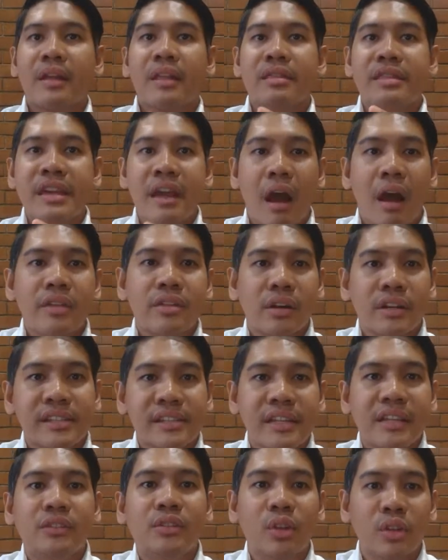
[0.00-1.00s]
The others
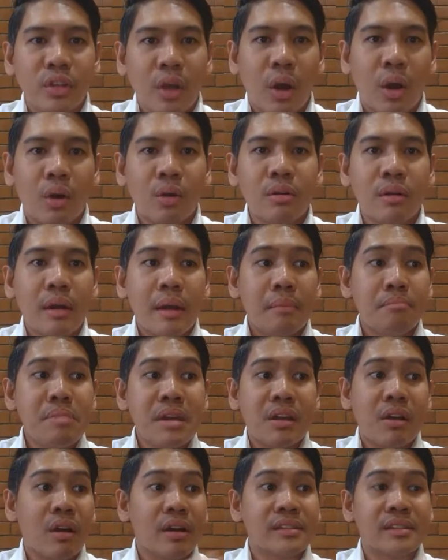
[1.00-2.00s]
need to know
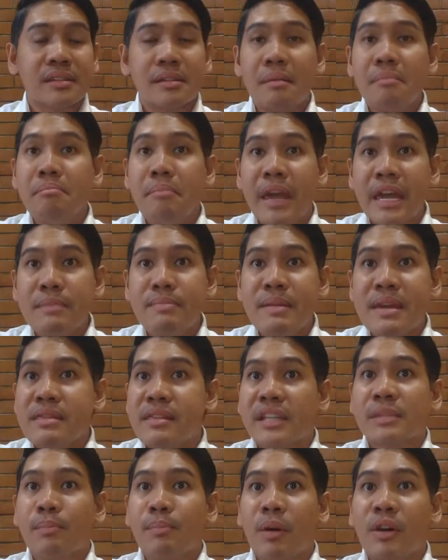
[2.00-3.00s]
because maybe
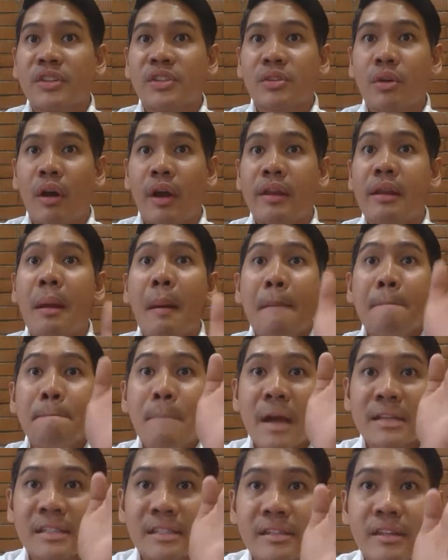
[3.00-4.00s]
this person
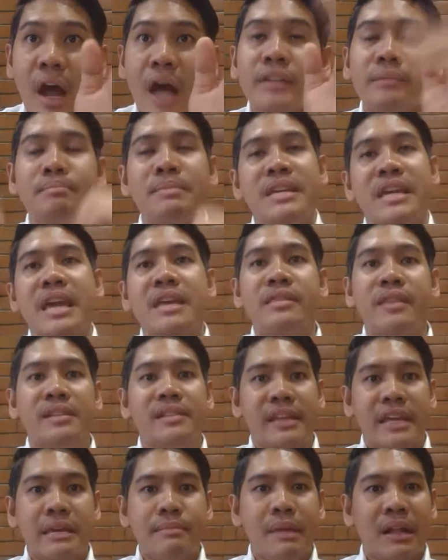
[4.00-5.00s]
must not be in
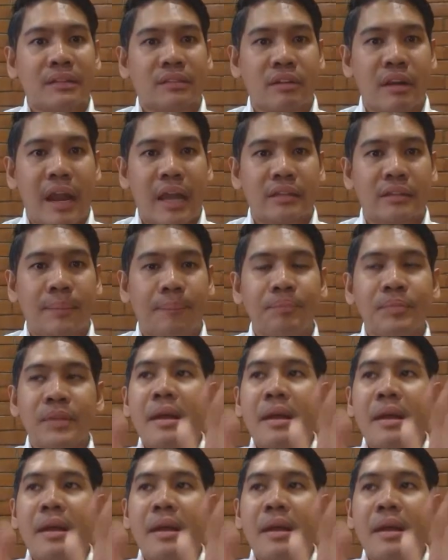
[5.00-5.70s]
this email thread